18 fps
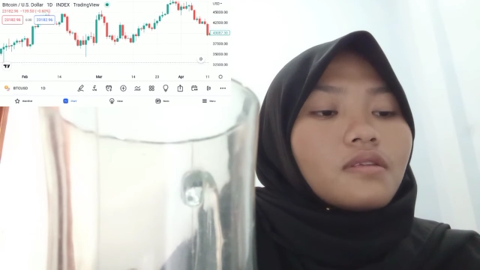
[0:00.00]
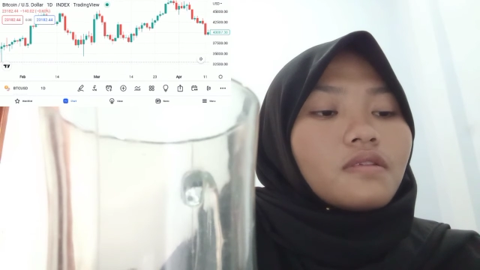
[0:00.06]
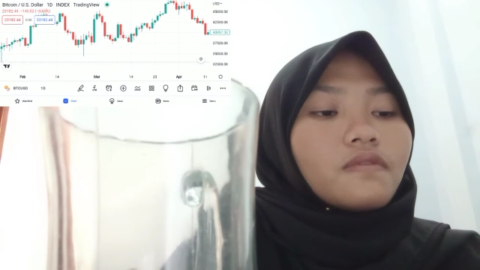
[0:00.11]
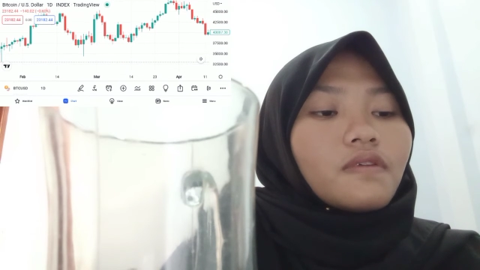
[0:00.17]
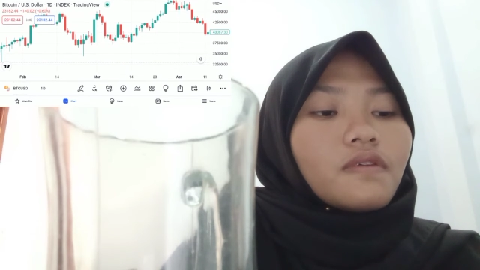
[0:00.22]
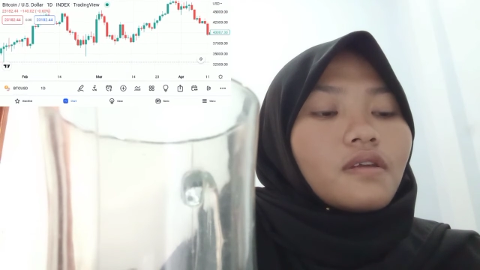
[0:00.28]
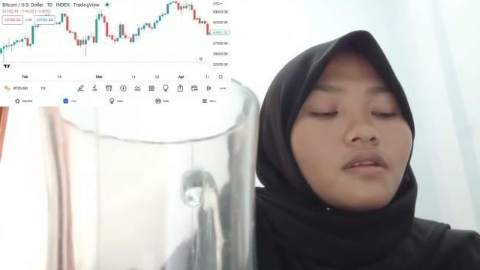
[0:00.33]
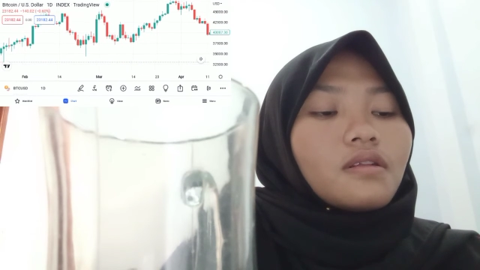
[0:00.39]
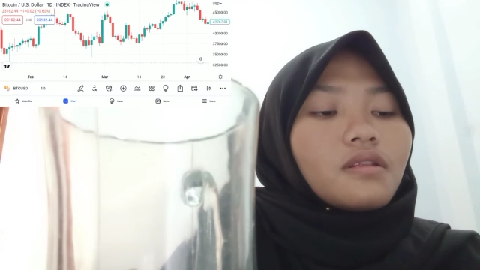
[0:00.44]

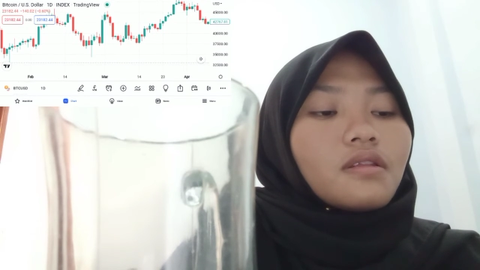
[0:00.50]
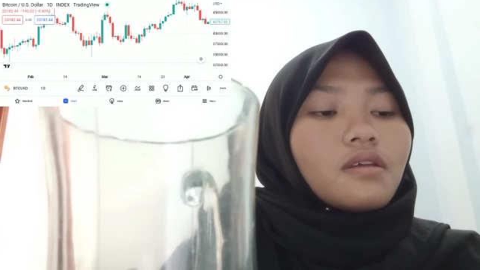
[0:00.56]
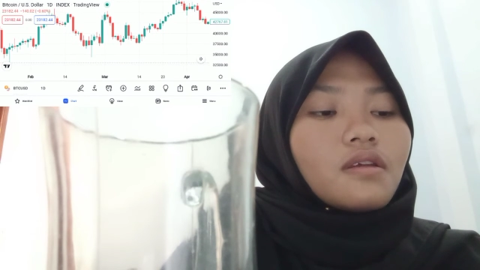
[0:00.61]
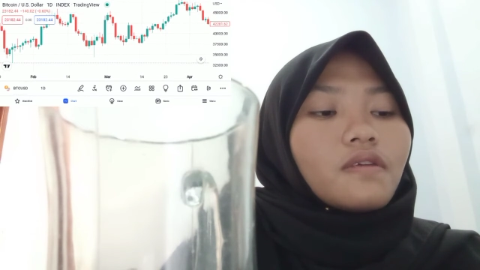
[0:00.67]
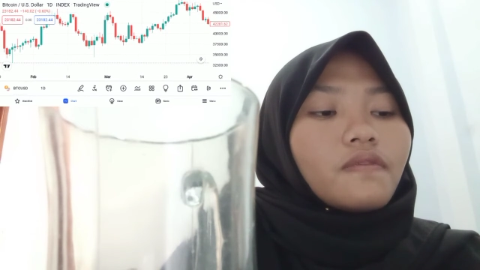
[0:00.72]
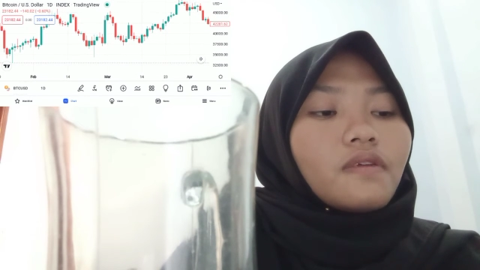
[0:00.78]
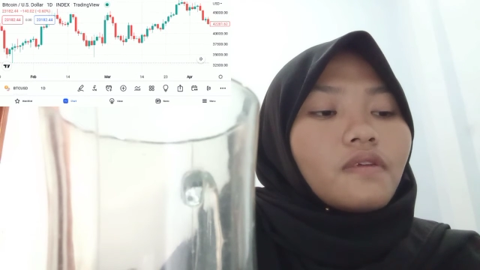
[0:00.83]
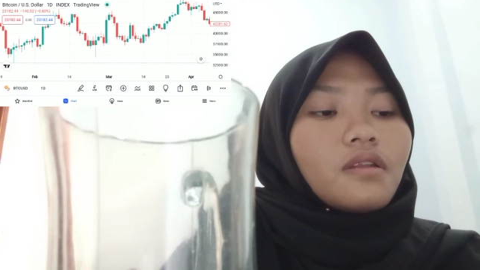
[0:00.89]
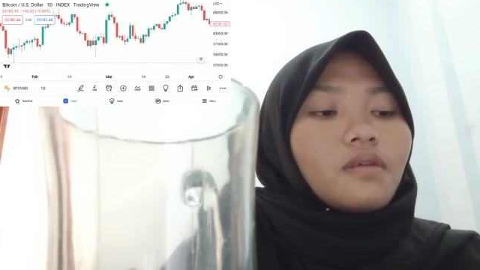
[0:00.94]
is finally
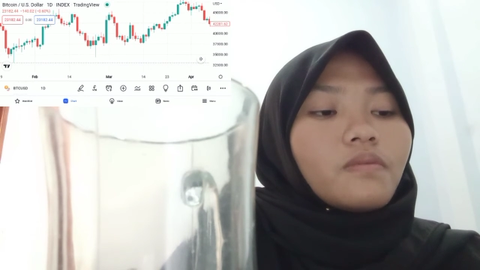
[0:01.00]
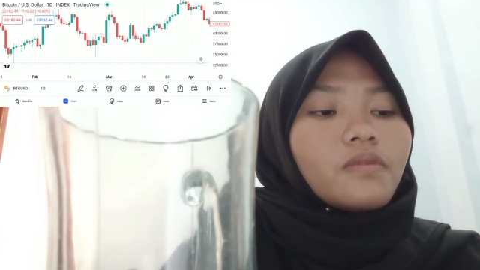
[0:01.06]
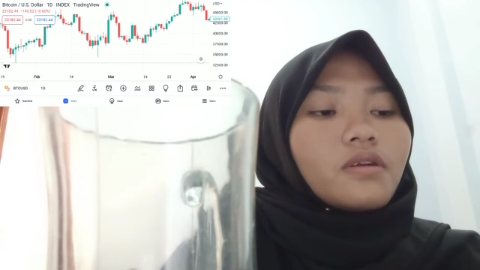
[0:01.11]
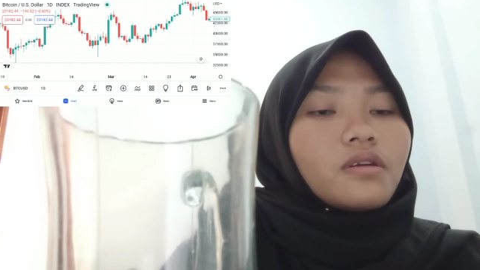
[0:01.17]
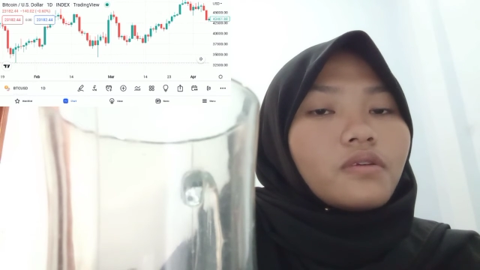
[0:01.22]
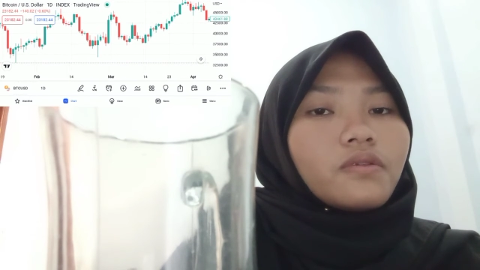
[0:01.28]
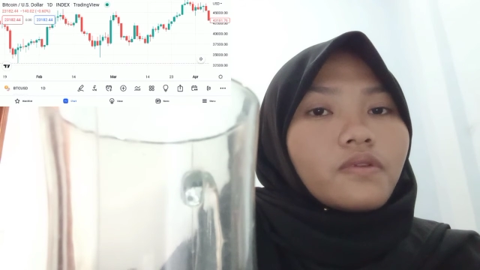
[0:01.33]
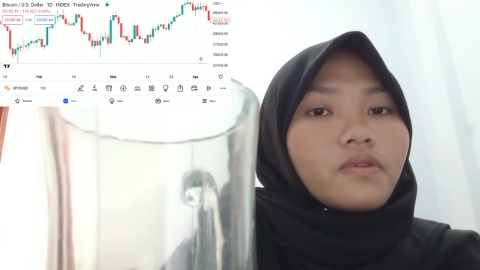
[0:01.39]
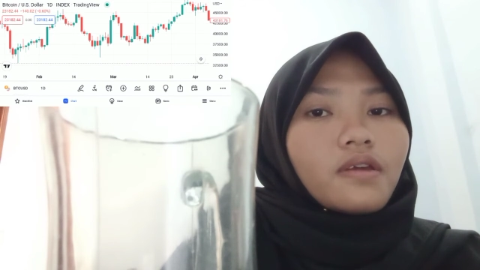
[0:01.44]

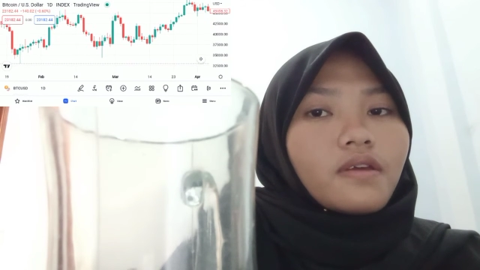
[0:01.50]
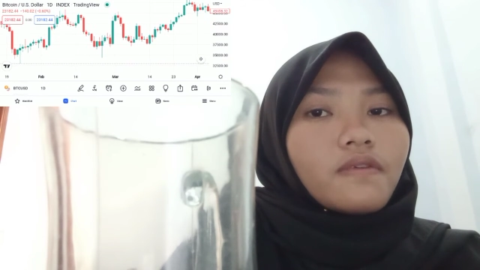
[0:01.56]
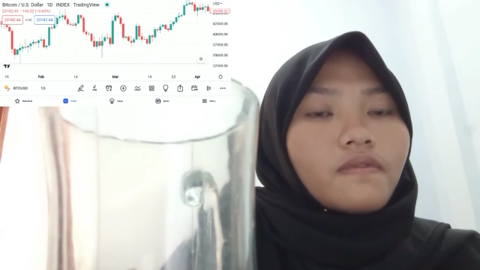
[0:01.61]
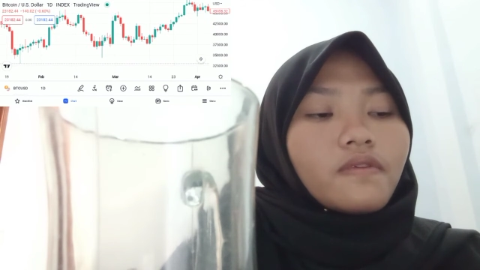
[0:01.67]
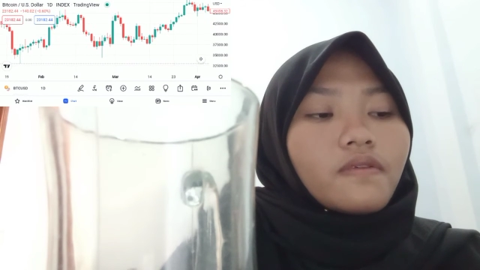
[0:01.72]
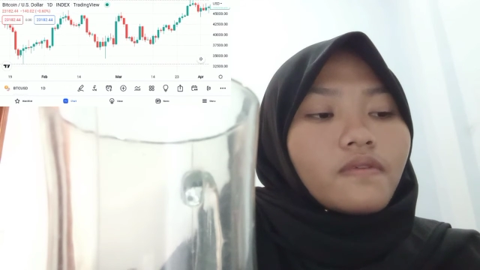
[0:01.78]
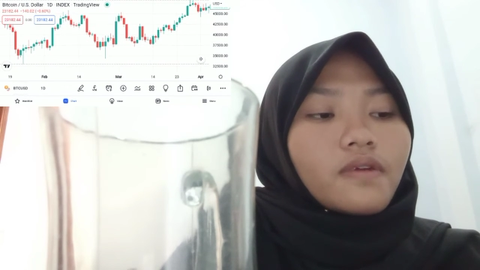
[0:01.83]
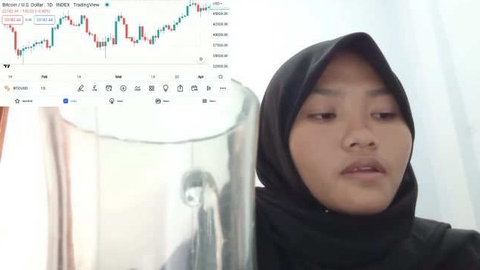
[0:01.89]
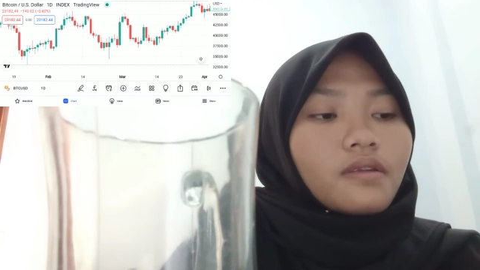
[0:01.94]
available to
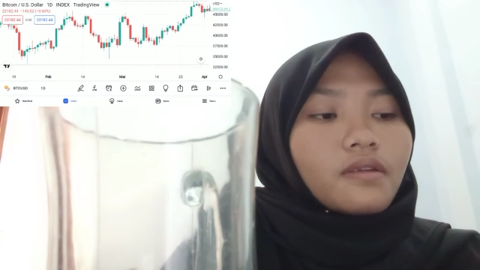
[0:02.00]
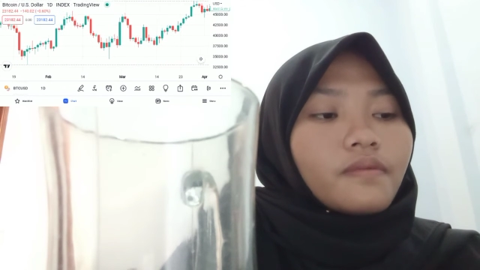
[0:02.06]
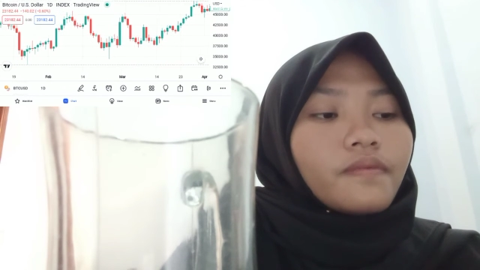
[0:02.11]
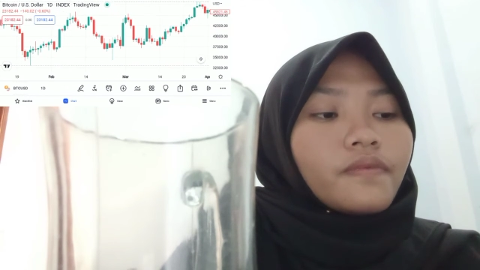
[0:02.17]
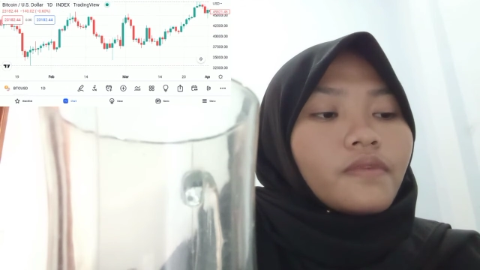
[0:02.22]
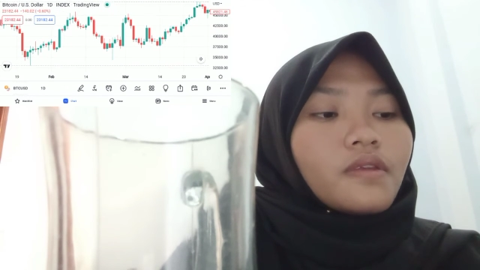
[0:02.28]
everyone.